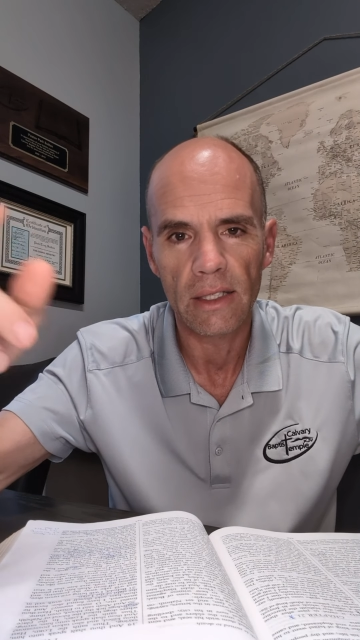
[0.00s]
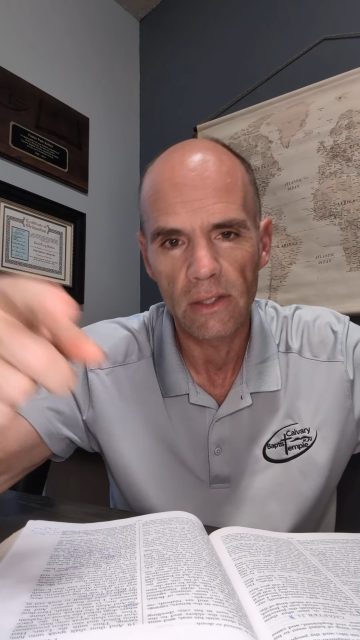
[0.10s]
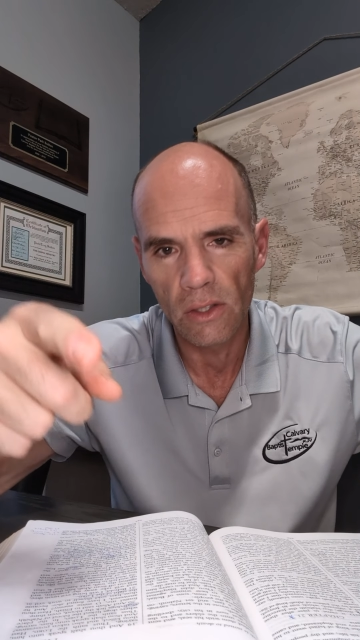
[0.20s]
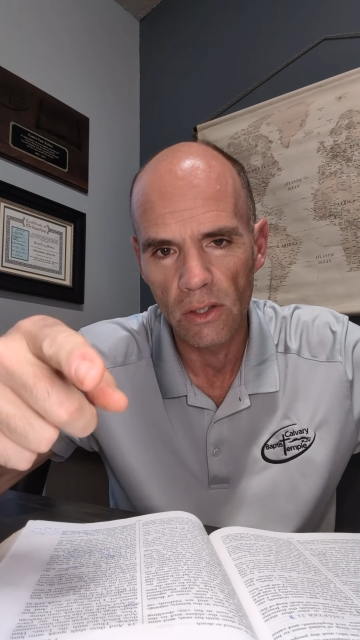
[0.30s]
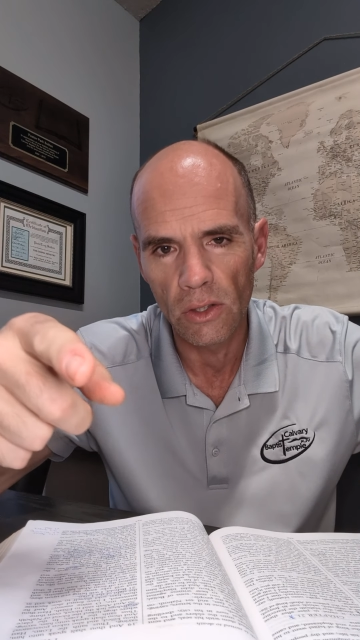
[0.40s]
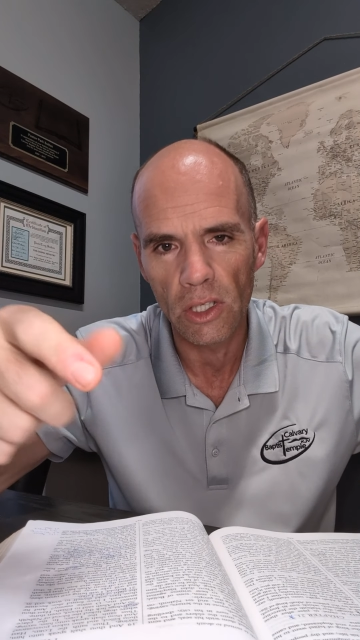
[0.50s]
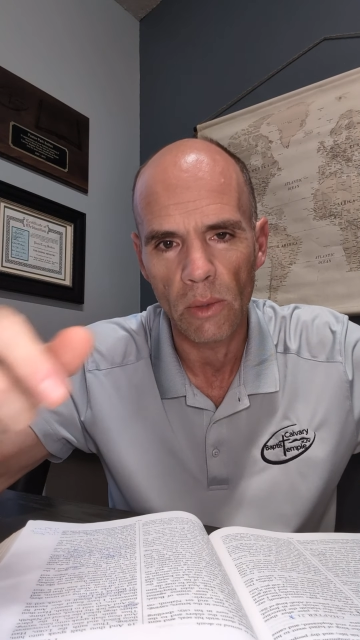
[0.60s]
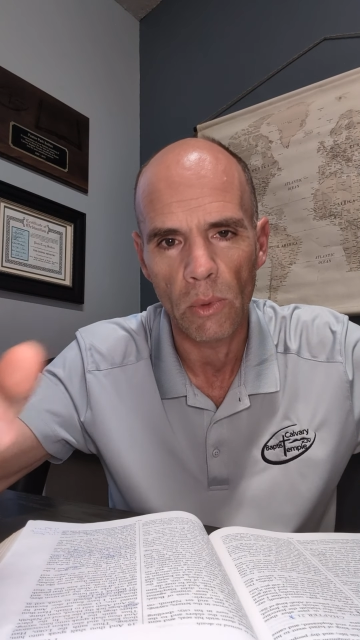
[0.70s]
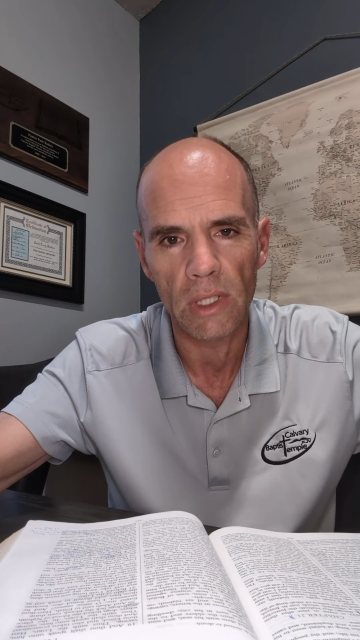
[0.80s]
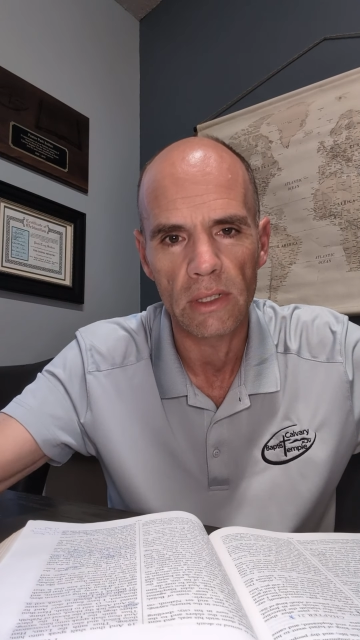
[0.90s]
Look at
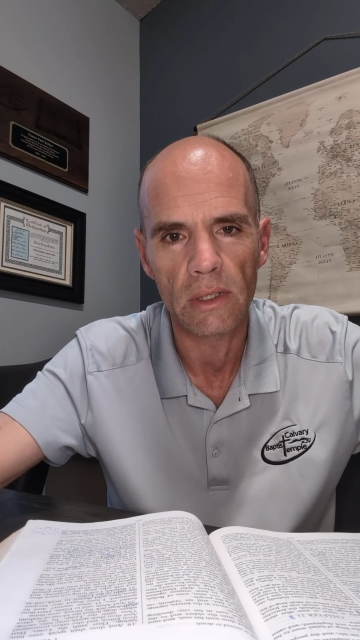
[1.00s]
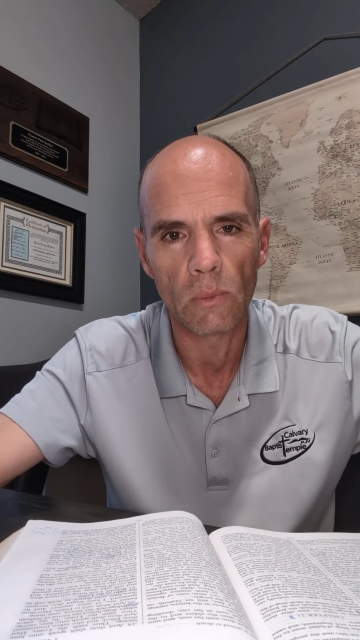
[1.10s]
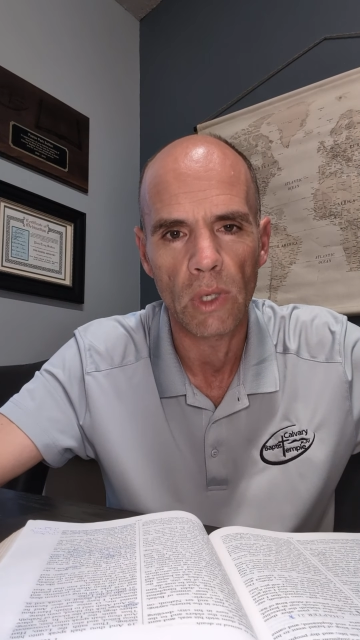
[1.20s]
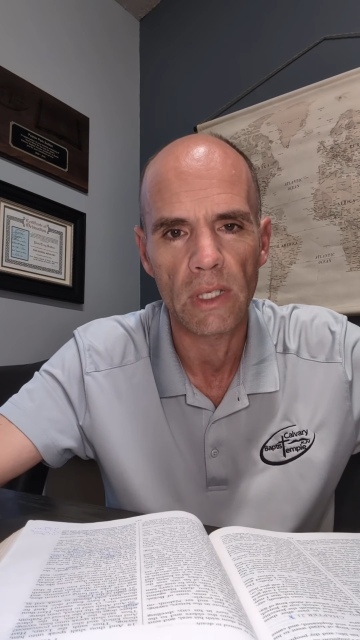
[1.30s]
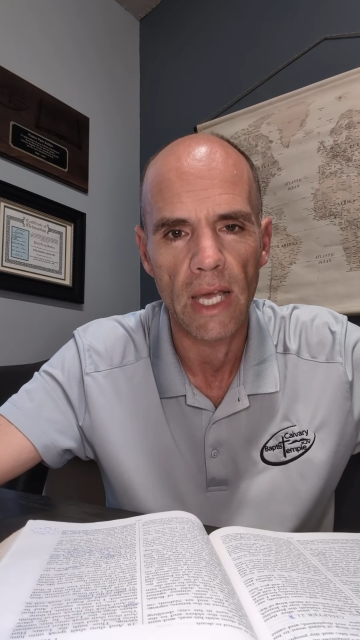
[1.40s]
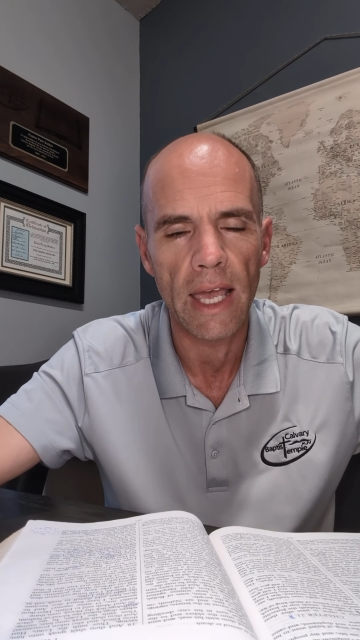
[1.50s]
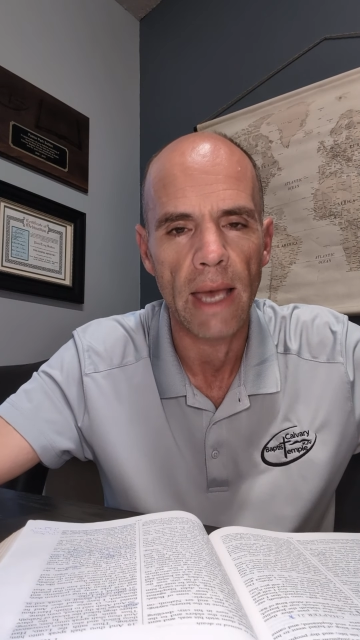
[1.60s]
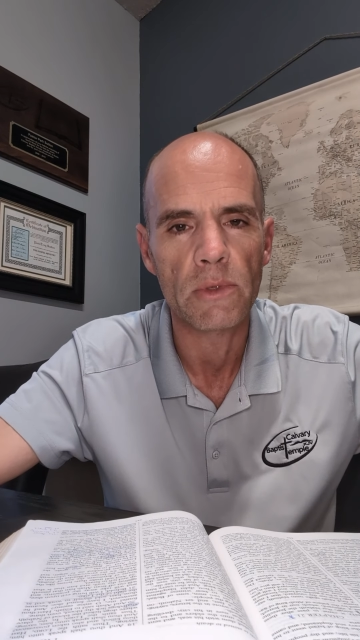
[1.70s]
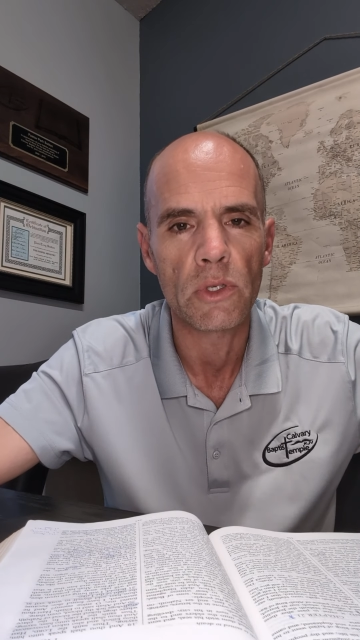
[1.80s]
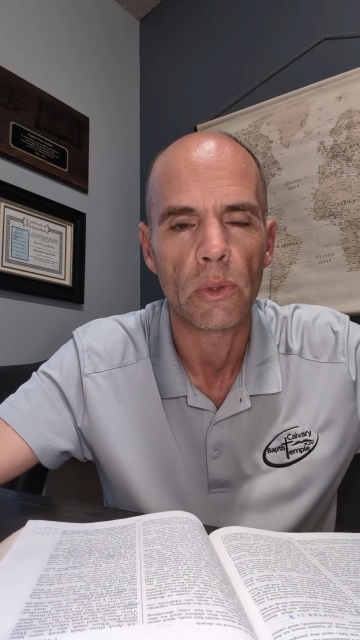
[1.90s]
what
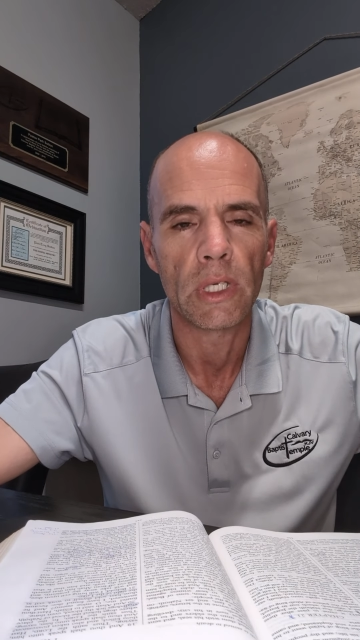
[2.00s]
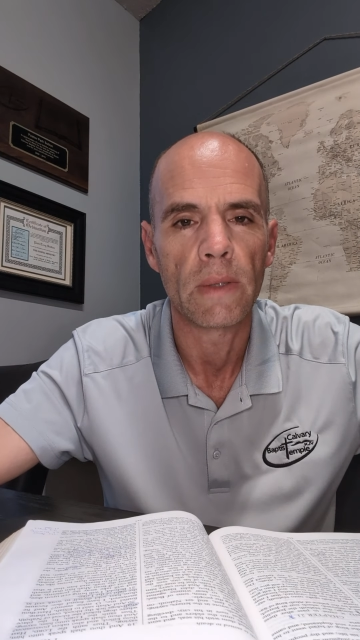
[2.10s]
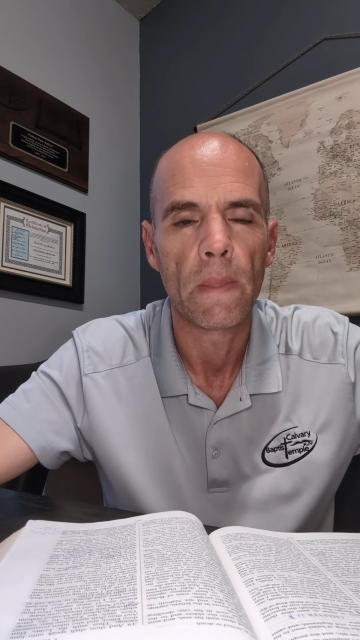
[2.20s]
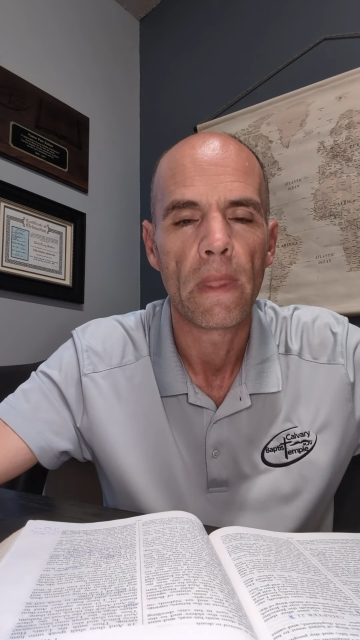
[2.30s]
Ahab's doing."